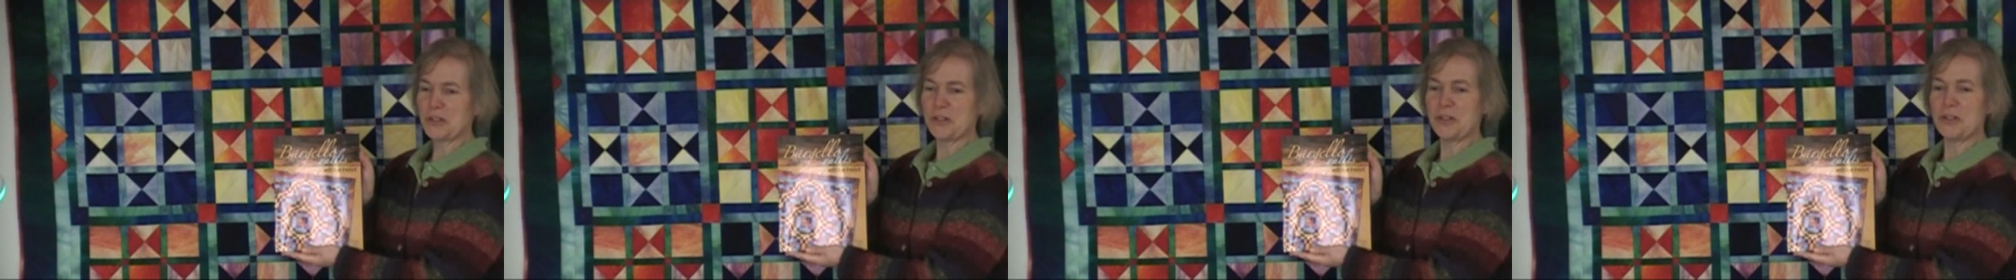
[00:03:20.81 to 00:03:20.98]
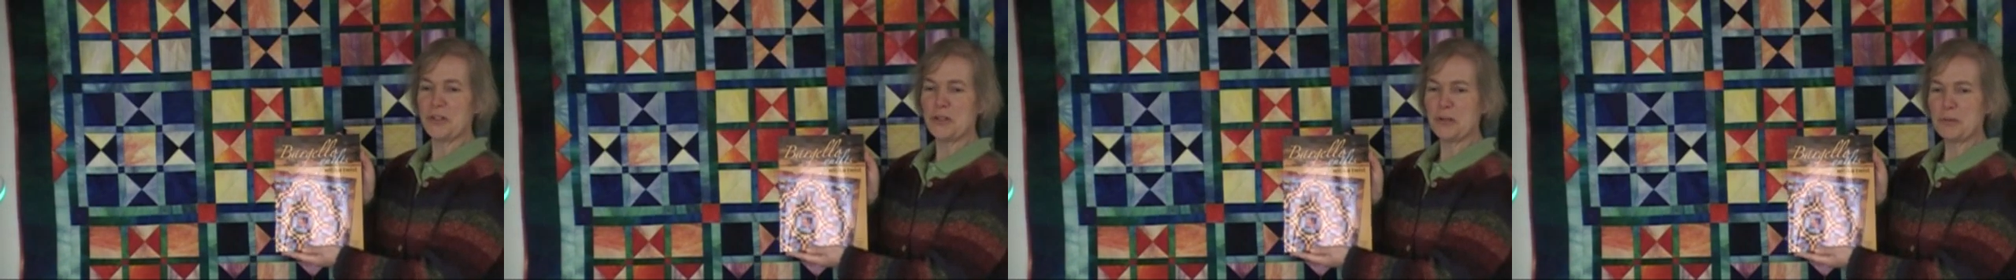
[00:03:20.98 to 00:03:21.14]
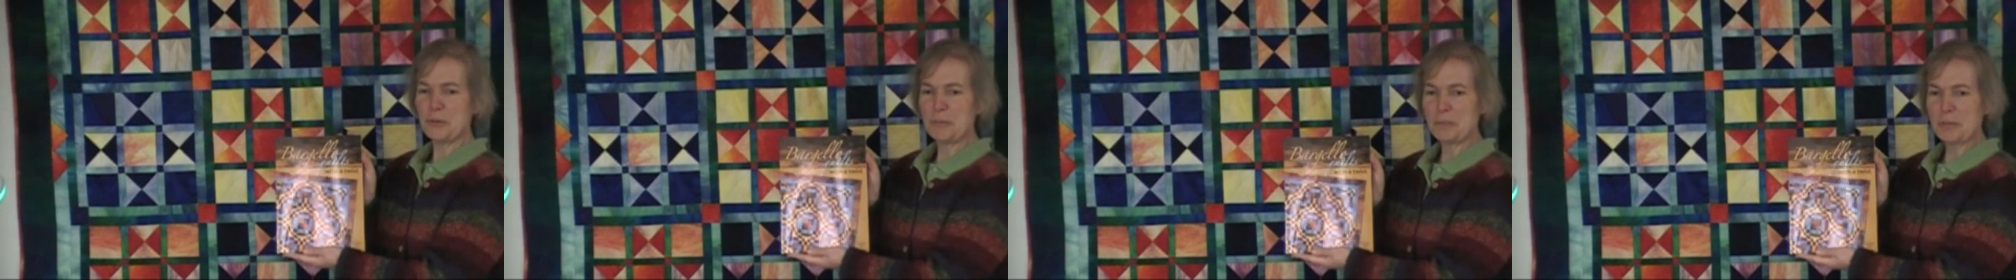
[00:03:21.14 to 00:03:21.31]
a
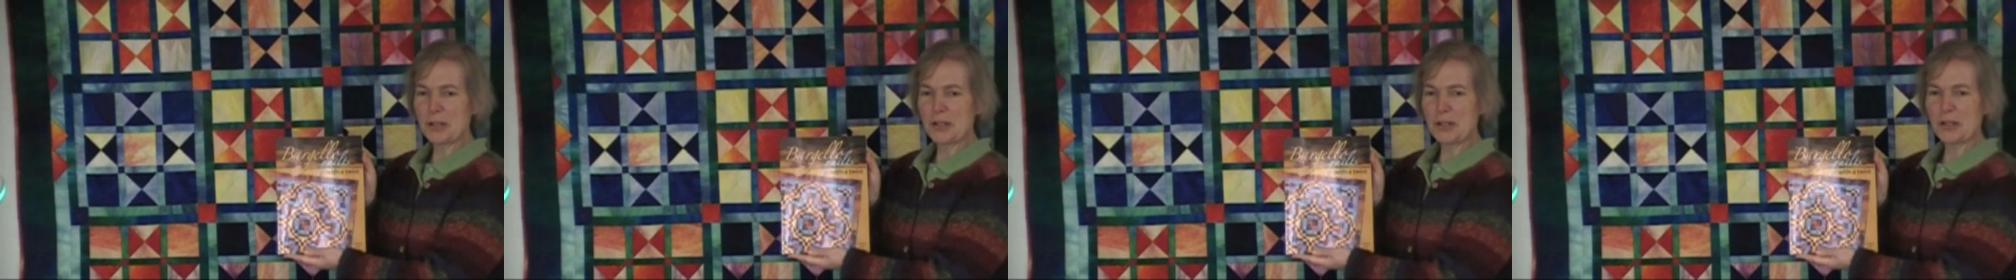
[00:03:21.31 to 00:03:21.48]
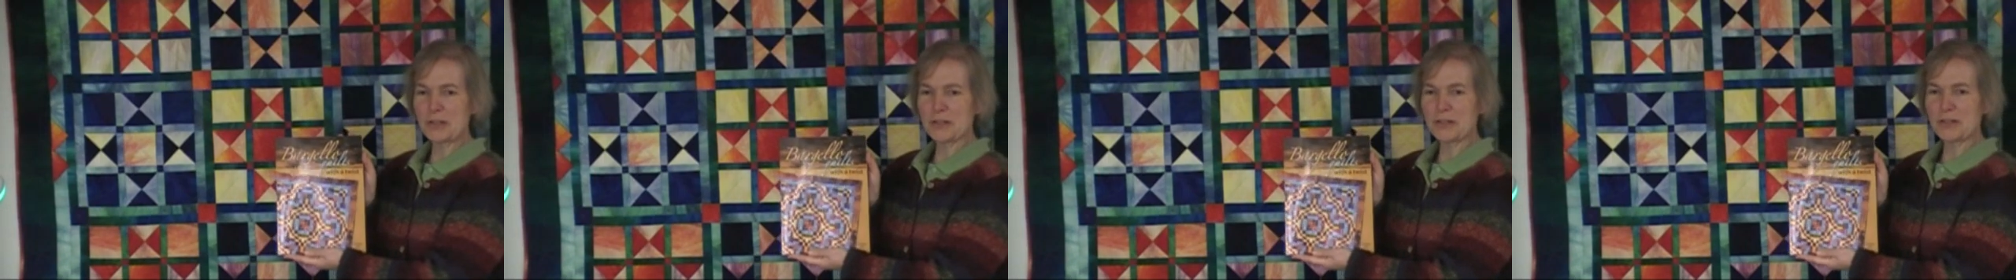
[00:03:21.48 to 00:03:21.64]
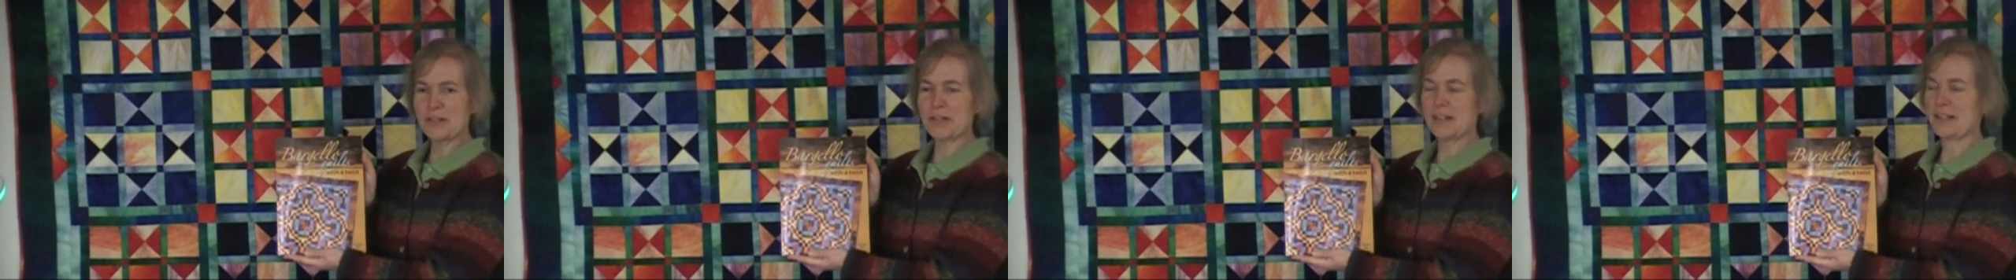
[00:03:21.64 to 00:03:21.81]
new
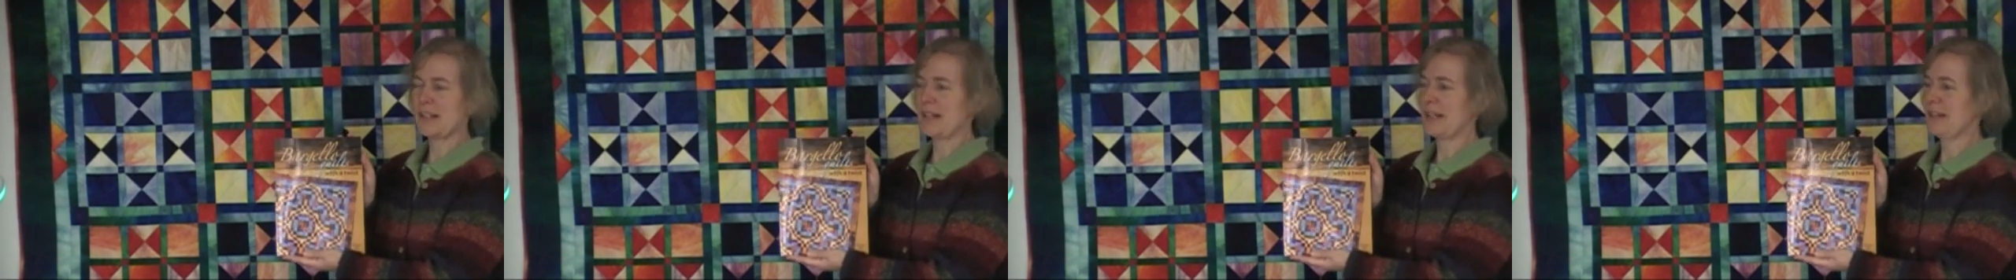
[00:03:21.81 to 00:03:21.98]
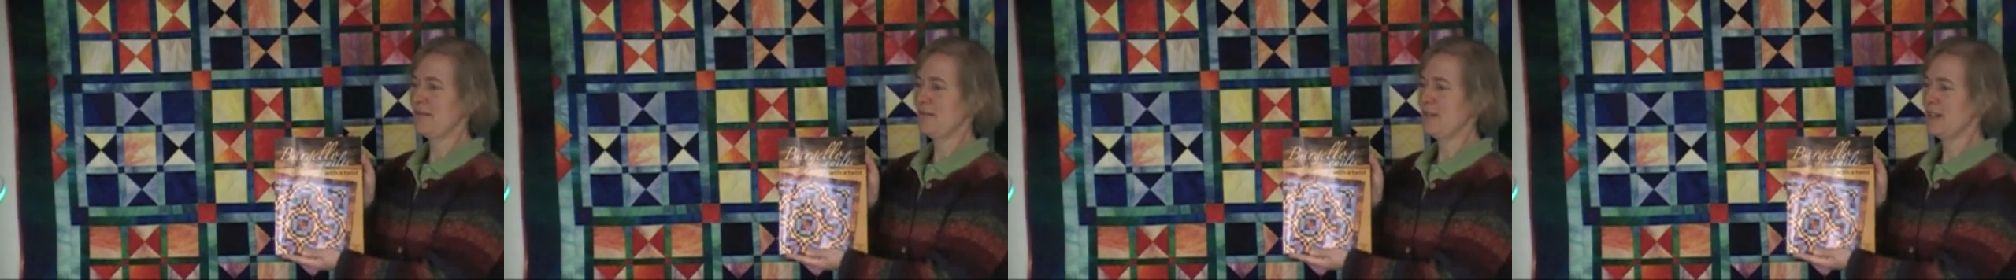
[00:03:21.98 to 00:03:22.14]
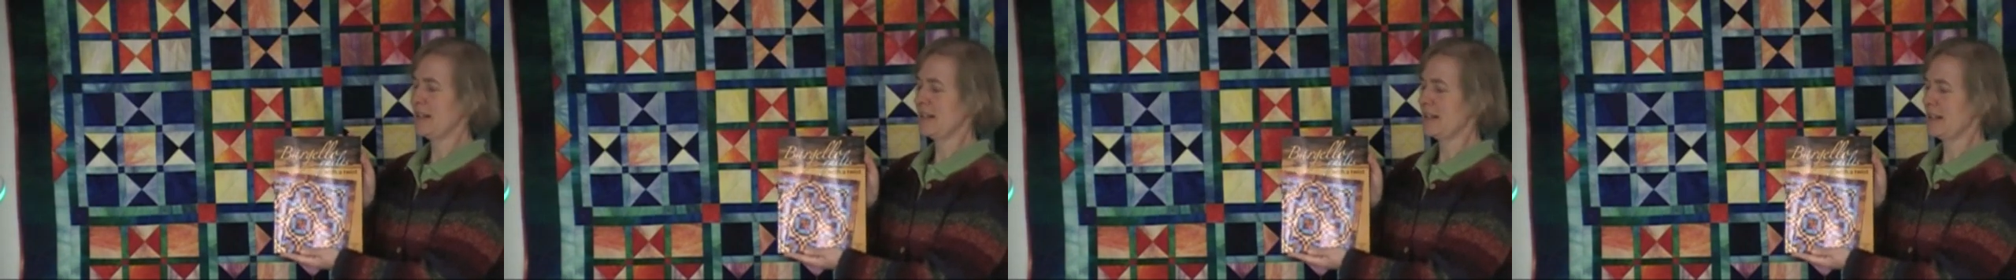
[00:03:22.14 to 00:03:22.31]
block that
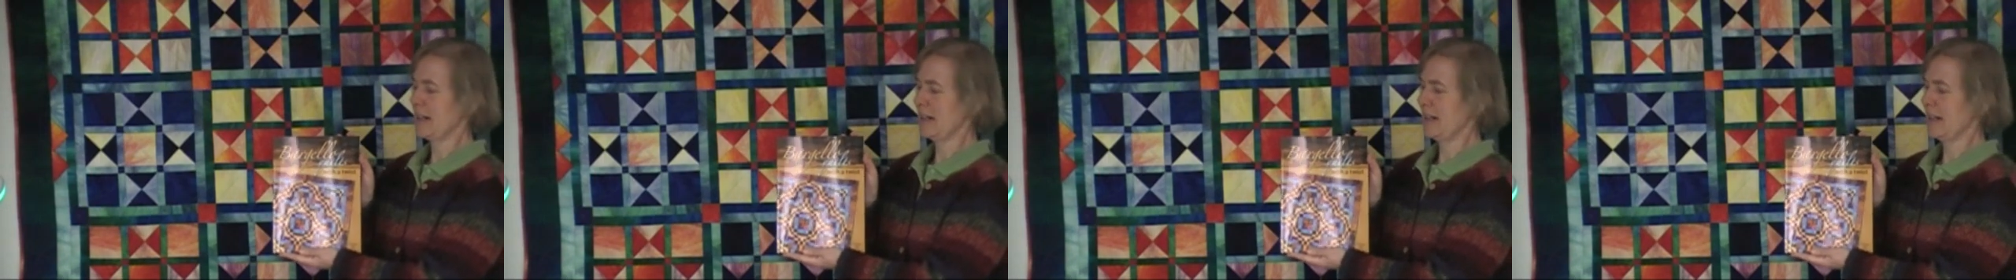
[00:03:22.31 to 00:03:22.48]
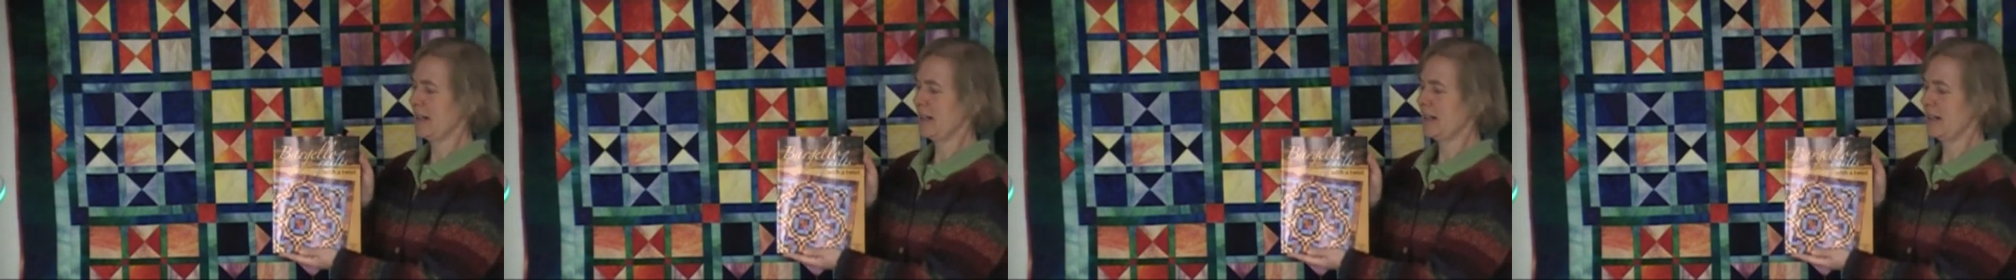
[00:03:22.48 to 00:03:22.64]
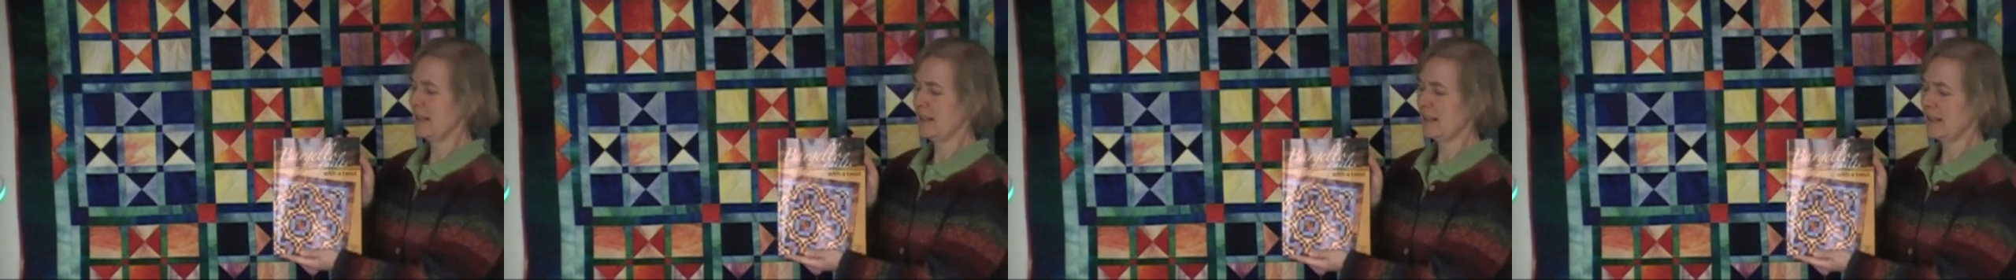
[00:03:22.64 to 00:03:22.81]
I've
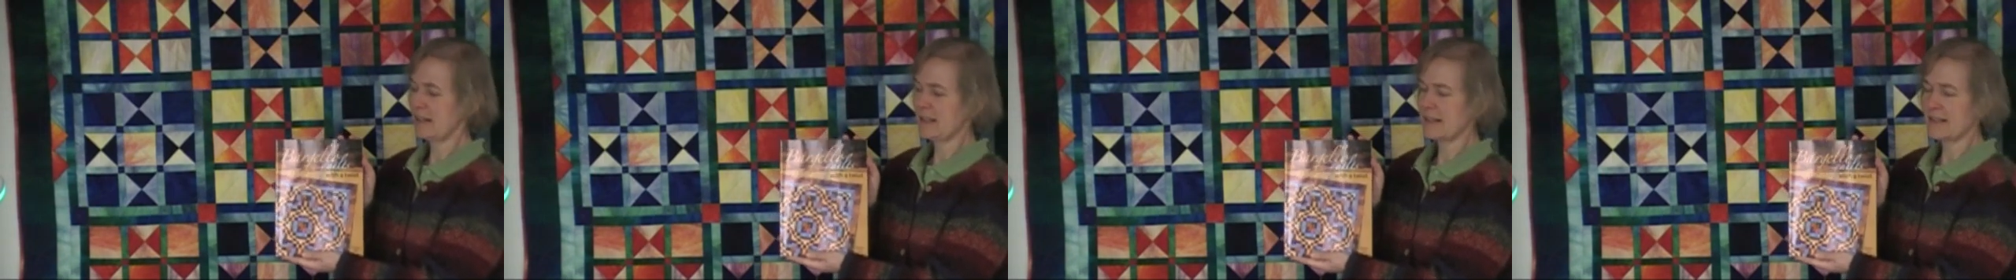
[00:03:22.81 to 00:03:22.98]
designed.